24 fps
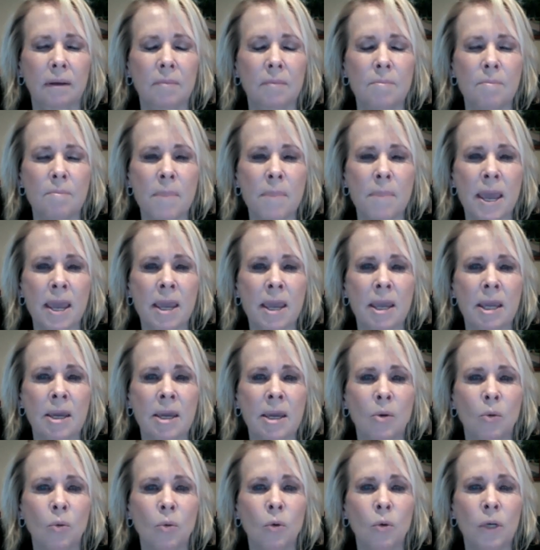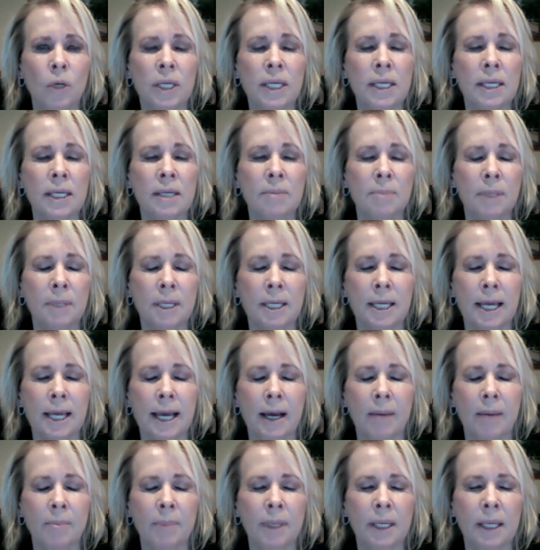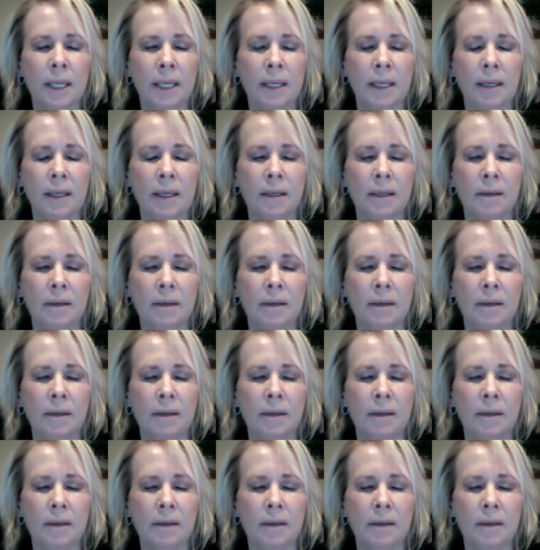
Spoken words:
may we be happy.